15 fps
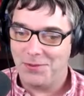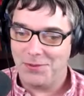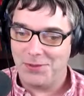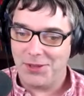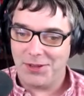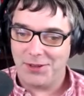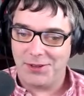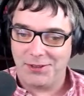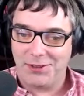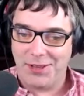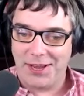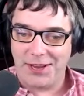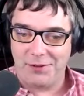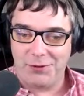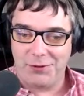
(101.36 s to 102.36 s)
Oh, yeah.
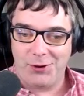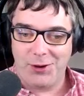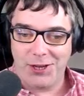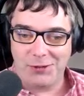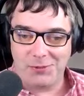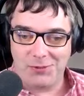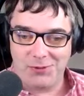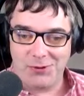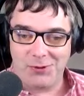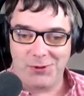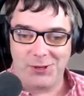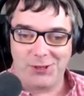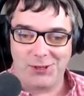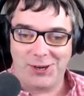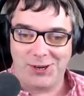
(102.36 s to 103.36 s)
Like a few days
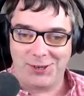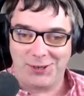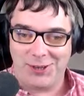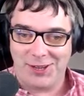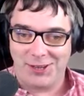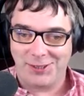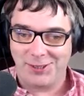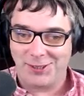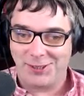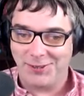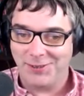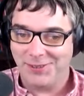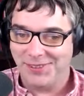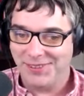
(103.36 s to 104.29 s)
before we talked last. So.